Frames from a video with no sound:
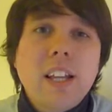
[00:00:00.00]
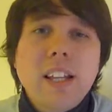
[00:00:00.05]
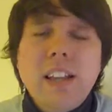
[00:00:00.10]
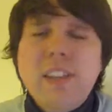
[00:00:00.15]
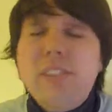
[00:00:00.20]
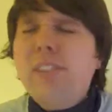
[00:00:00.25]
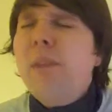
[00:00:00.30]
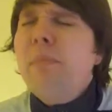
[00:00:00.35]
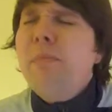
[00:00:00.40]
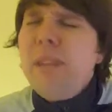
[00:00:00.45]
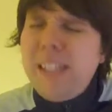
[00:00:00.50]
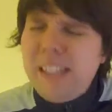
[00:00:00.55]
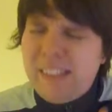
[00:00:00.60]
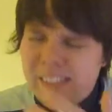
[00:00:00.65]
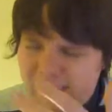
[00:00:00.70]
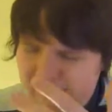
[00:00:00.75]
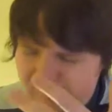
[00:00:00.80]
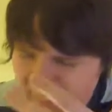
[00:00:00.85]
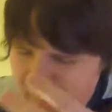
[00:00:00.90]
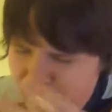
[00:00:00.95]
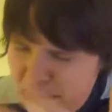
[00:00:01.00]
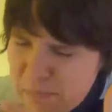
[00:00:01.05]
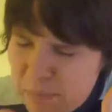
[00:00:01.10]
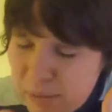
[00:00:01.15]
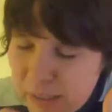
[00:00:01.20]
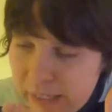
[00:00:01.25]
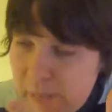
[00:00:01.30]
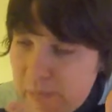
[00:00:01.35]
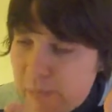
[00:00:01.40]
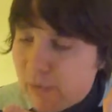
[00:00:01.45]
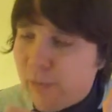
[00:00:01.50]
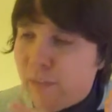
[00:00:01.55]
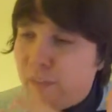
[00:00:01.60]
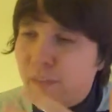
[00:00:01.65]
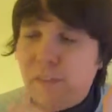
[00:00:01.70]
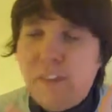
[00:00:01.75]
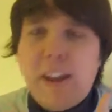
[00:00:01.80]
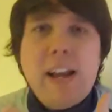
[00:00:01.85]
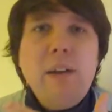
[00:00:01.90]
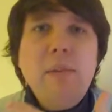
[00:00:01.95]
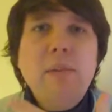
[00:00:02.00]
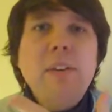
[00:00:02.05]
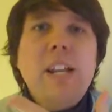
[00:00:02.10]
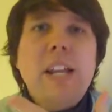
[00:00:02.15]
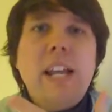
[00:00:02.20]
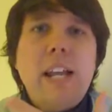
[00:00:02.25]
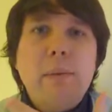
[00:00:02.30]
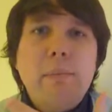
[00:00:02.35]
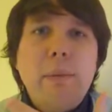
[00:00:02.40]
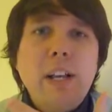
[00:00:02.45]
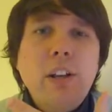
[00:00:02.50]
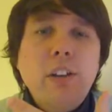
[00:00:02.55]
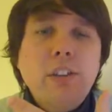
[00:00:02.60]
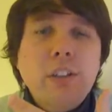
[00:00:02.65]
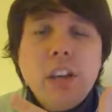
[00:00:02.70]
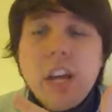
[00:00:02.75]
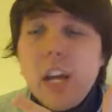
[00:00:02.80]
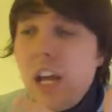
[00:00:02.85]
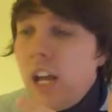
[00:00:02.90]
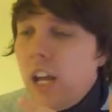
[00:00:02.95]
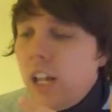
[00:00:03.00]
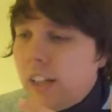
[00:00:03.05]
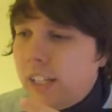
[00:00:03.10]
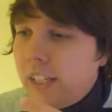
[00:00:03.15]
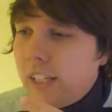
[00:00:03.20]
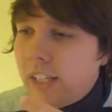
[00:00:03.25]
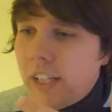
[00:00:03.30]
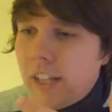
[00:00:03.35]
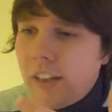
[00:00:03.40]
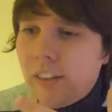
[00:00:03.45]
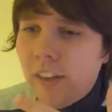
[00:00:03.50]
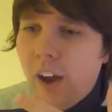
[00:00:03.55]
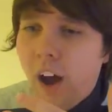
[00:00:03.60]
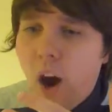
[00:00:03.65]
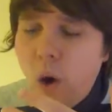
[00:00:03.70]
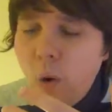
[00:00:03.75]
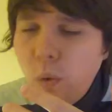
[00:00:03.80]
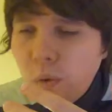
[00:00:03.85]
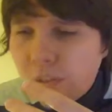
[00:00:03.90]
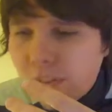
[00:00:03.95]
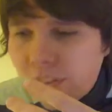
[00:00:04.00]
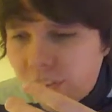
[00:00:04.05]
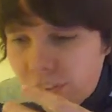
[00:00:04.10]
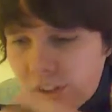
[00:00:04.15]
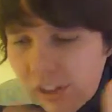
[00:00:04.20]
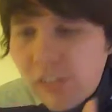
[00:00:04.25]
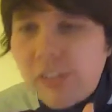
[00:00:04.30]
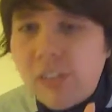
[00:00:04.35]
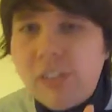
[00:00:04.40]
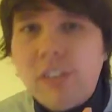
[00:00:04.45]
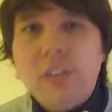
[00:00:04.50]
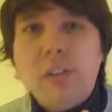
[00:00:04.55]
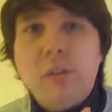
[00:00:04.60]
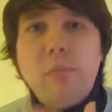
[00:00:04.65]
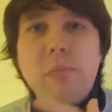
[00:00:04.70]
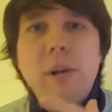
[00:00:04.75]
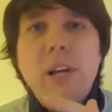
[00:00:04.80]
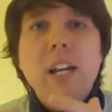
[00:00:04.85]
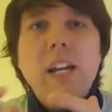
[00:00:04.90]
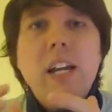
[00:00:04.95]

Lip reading: There's something deeply profound here, because the whole system